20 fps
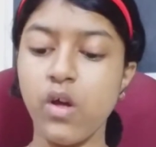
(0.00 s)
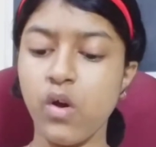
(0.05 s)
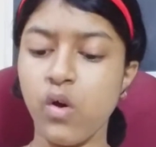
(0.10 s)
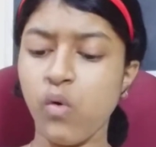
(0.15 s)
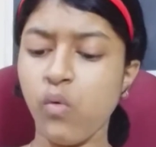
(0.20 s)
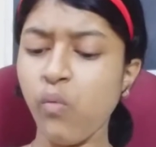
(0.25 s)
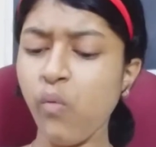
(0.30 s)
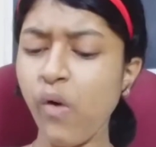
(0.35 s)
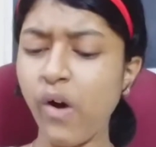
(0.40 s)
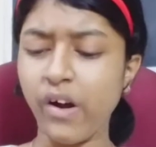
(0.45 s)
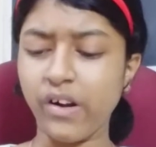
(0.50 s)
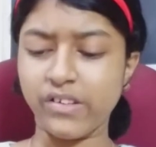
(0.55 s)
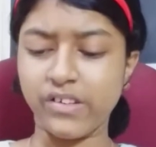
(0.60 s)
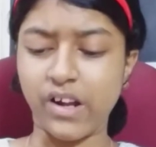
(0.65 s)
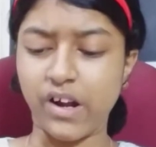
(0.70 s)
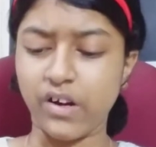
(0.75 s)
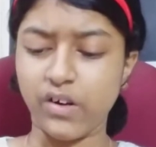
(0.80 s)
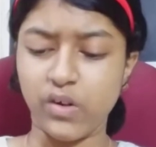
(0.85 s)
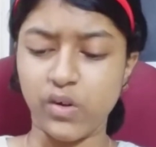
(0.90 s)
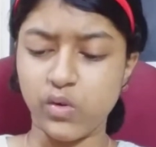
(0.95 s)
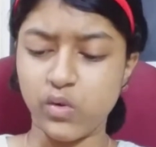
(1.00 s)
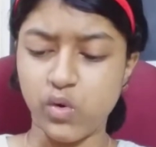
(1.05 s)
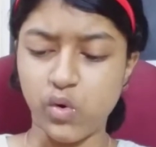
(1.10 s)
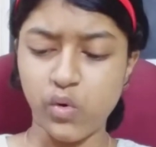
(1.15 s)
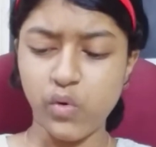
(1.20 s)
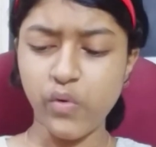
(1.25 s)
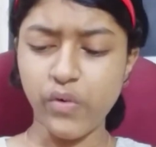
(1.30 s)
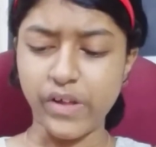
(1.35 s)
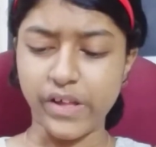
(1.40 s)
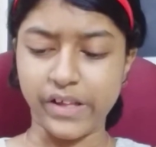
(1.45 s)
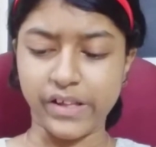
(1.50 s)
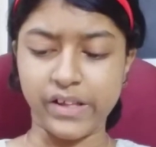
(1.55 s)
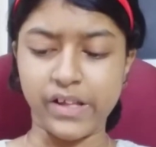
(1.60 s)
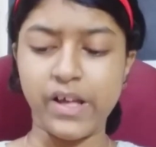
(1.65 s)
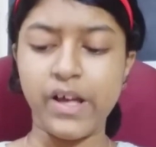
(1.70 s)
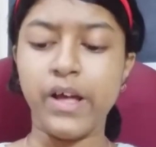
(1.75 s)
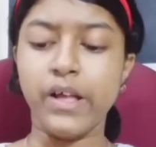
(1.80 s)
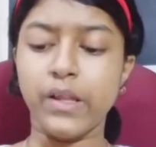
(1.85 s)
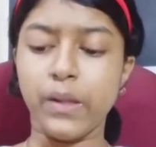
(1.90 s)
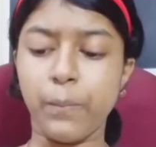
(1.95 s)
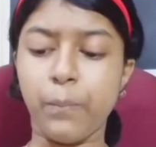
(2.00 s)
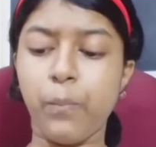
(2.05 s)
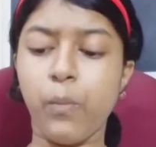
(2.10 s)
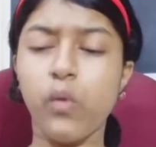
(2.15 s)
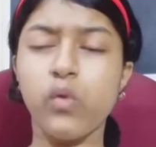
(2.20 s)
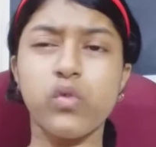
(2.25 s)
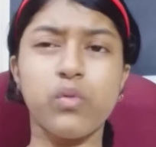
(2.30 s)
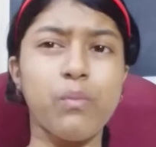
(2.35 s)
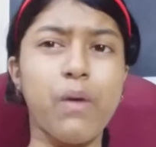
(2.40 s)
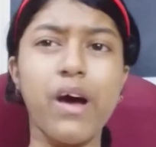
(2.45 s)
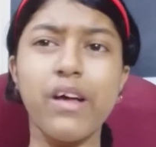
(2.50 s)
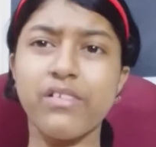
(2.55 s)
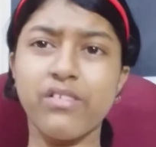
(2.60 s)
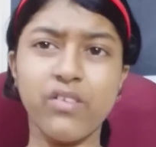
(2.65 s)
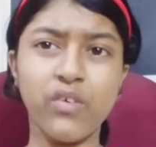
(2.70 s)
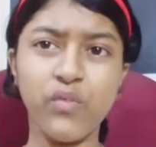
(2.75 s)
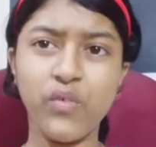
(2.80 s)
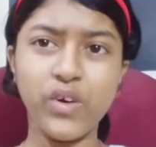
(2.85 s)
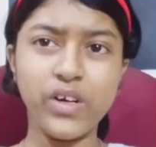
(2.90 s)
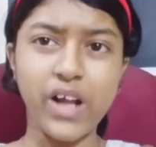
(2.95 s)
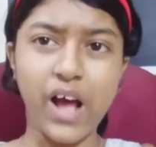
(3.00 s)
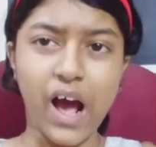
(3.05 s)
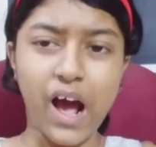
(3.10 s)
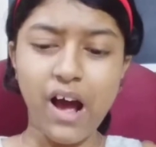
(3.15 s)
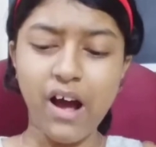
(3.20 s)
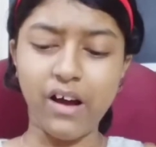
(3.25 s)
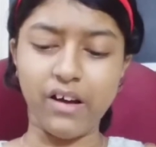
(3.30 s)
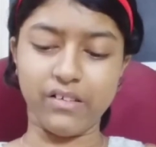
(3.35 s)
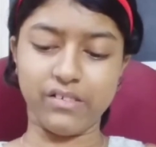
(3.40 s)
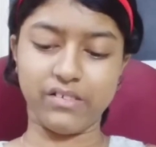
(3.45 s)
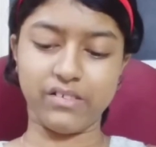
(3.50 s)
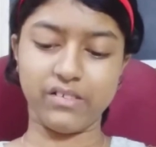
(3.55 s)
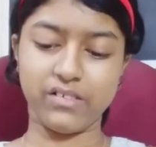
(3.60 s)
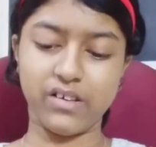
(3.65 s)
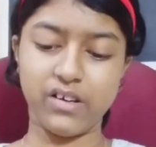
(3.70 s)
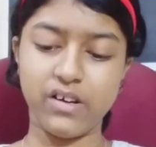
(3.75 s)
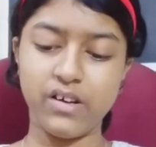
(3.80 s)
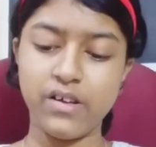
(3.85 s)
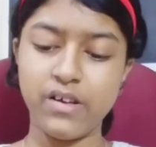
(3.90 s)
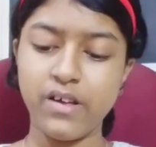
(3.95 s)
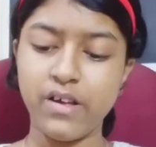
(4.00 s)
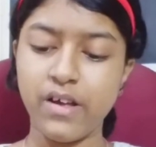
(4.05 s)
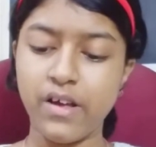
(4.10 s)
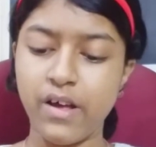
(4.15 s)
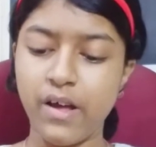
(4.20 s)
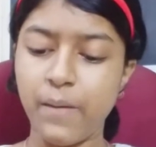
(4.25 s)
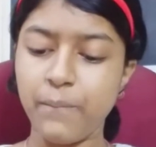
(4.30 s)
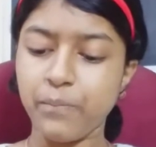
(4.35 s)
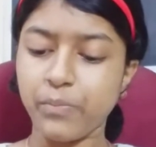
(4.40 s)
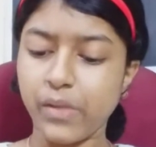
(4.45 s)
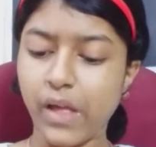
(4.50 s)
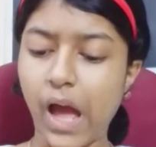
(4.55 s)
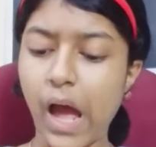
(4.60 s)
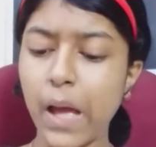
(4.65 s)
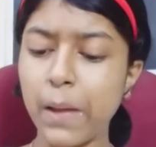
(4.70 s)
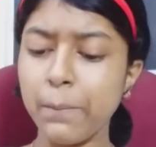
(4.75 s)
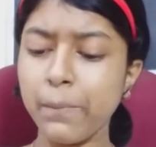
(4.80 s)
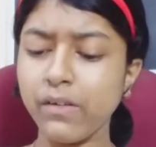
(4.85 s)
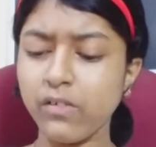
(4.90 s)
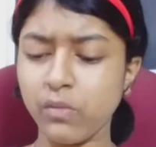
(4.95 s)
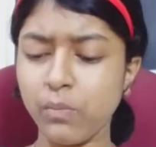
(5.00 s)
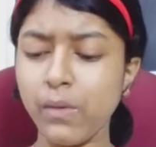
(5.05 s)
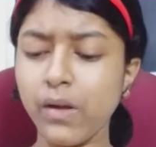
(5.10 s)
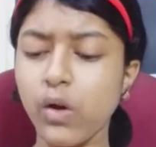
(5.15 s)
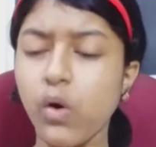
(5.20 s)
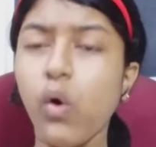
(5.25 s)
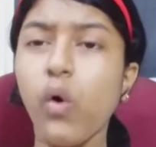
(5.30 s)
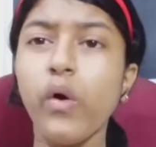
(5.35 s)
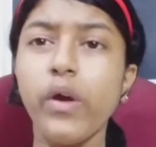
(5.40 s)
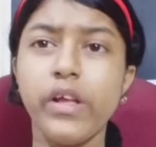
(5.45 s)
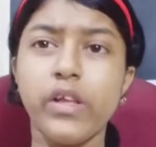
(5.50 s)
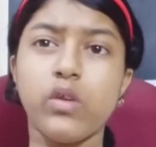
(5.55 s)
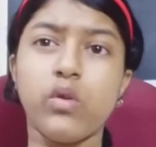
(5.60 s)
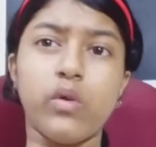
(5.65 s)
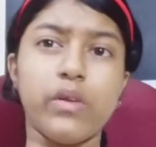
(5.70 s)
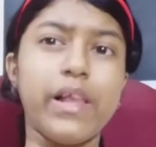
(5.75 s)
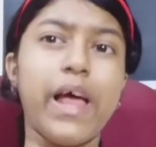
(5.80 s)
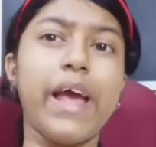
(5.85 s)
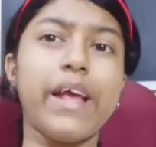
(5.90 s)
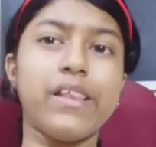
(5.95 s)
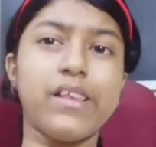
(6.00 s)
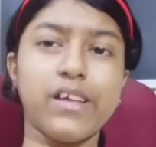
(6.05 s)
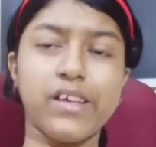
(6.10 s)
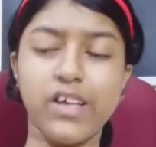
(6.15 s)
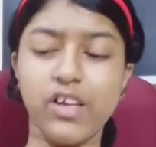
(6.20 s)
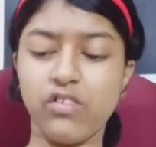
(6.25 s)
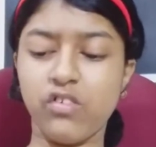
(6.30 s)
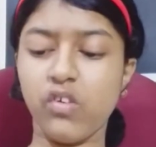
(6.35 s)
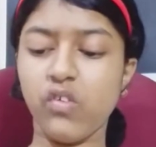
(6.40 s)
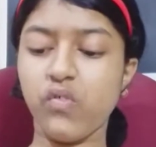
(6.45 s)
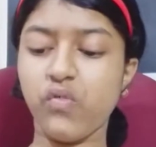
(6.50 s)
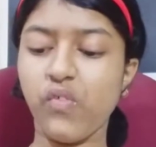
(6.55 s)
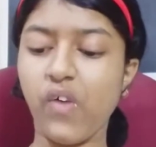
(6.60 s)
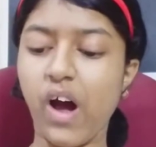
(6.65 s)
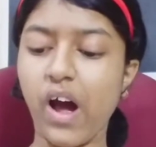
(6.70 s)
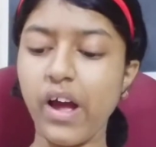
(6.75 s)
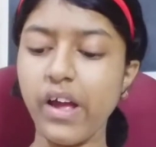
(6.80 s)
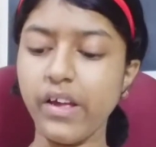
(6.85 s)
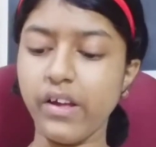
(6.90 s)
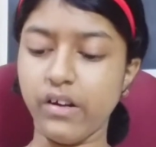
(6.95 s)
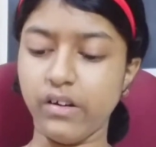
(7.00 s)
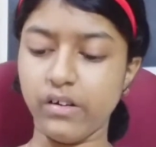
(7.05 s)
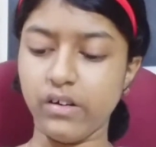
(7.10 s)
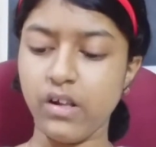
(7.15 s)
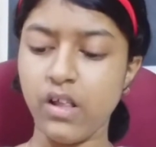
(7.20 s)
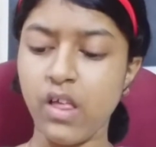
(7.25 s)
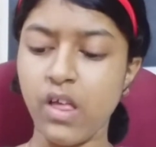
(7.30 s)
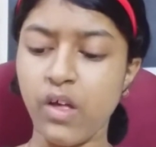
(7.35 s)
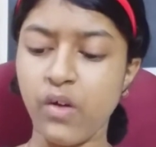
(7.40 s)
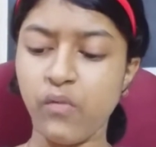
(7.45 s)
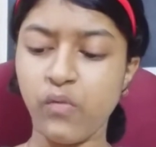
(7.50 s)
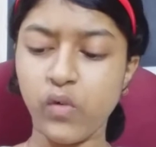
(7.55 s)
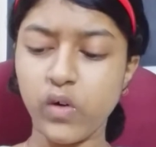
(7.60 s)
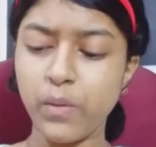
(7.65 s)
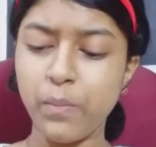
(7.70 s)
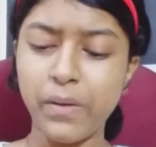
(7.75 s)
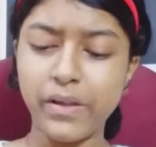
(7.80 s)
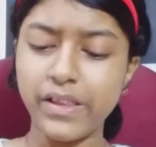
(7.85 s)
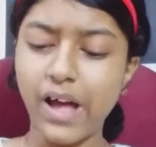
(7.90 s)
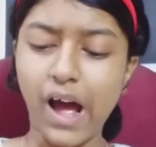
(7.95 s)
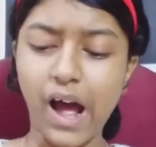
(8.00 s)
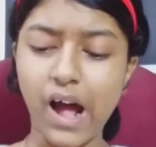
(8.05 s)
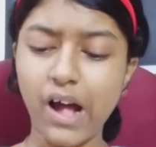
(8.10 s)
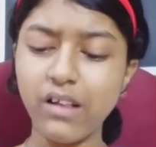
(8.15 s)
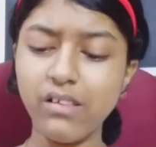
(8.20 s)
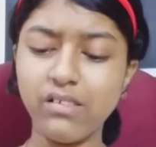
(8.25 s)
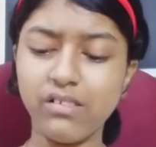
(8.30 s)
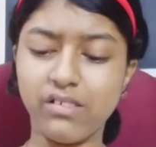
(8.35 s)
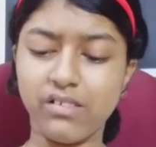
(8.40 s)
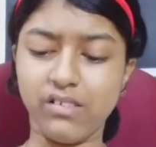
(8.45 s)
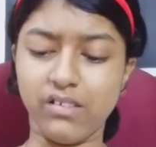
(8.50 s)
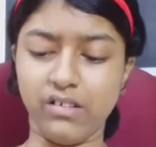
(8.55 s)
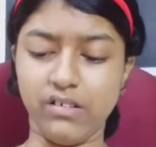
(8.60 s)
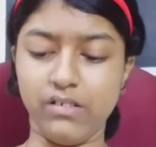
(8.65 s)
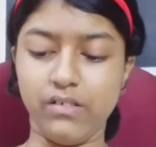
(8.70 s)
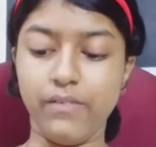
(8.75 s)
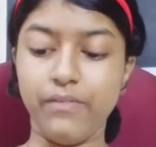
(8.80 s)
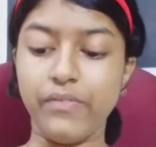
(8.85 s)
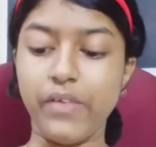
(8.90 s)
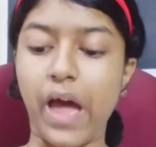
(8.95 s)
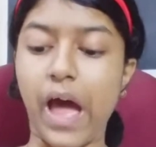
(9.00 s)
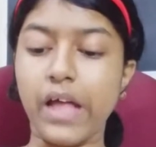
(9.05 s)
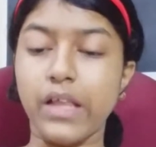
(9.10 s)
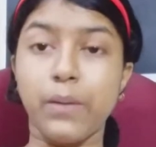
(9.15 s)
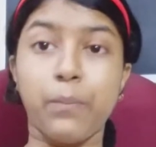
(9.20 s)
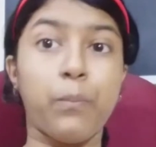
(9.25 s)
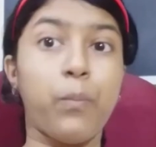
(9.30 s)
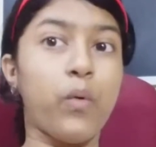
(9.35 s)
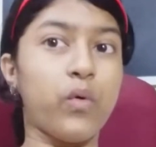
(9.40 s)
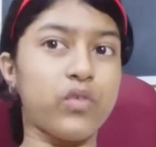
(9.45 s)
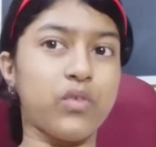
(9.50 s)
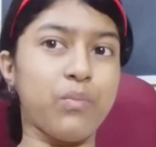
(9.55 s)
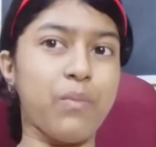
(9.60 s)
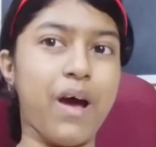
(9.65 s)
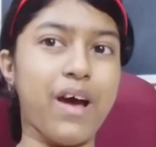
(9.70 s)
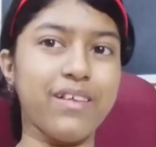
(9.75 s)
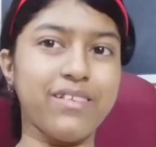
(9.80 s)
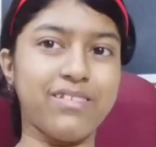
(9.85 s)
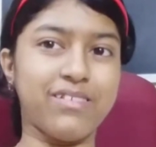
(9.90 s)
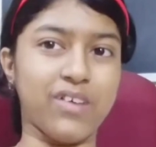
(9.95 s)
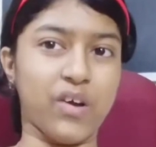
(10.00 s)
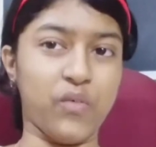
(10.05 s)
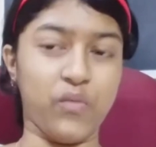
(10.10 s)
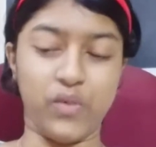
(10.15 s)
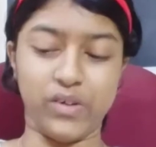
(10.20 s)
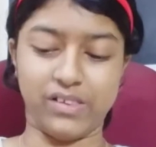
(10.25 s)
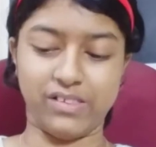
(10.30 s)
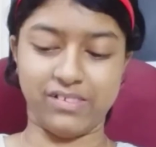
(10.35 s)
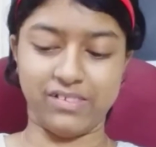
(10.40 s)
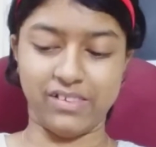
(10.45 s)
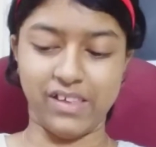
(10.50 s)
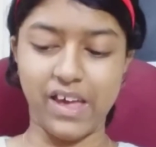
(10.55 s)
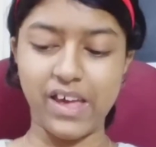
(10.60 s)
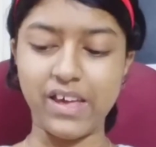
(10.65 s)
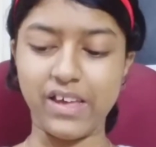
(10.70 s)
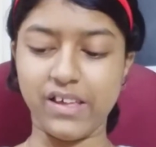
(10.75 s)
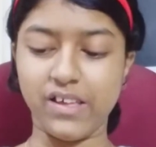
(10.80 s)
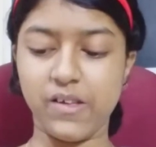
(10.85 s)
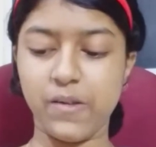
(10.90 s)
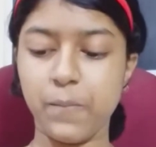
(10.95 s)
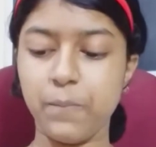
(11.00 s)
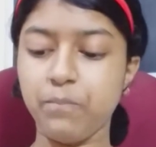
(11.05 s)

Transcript: "What are you doing?" the postmaster would ask. "I must be going to light the kitchen fire," would be the answer, and the postmaster would say,